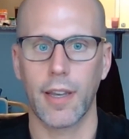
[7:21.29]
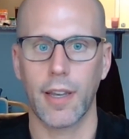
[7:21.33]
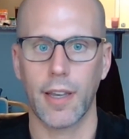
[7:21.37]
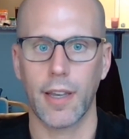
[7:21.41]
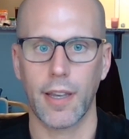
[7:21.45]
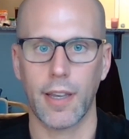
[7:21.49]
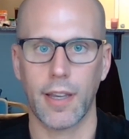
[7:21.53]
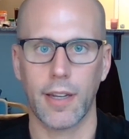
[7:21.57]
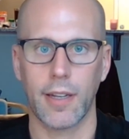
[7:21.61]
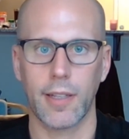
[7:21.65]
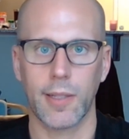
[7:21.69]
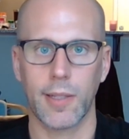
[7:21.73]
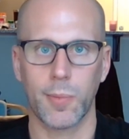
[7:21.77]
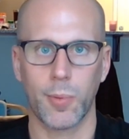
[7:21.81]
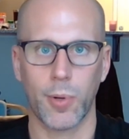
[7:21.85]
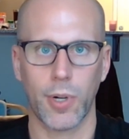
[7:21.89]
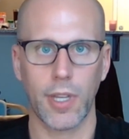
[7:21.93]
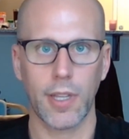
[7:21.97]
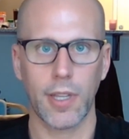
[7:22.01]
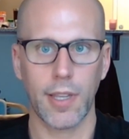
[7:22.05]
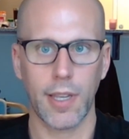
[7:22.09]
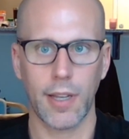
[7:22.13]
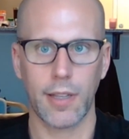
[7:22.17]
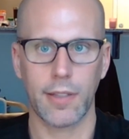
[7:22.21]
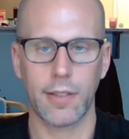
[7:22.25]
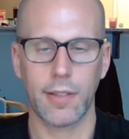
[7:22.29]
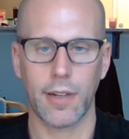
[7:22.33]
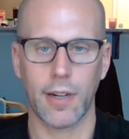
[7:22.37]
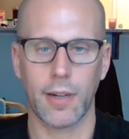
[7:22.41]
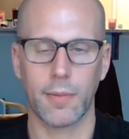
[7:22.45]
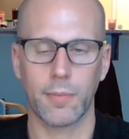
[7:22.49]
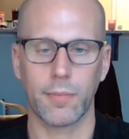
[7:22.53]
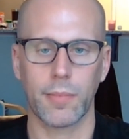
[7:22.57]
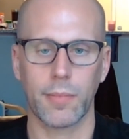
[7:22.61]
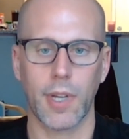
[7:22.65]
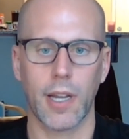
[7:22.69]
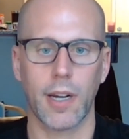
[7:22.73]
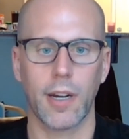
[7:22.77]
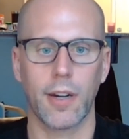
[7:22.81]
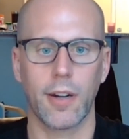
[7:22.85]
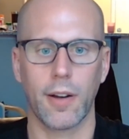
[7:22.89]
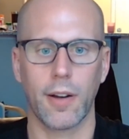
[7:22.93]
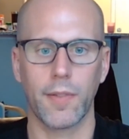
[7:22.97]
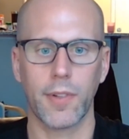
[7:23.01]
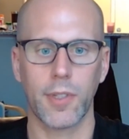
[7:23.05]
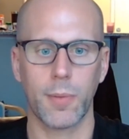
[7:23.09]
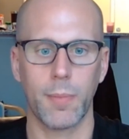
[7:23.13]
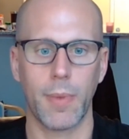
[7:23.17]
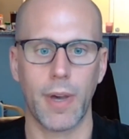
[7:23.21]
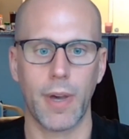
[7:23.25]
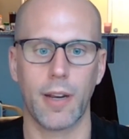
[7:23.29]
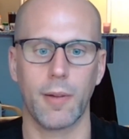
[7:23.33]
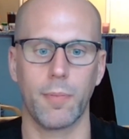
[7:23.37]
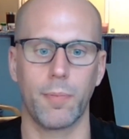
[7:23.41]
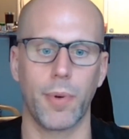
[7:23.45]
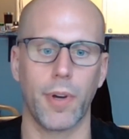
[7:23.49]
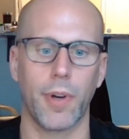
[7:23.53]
And it's pretty intense and I'm kind of nervous about it,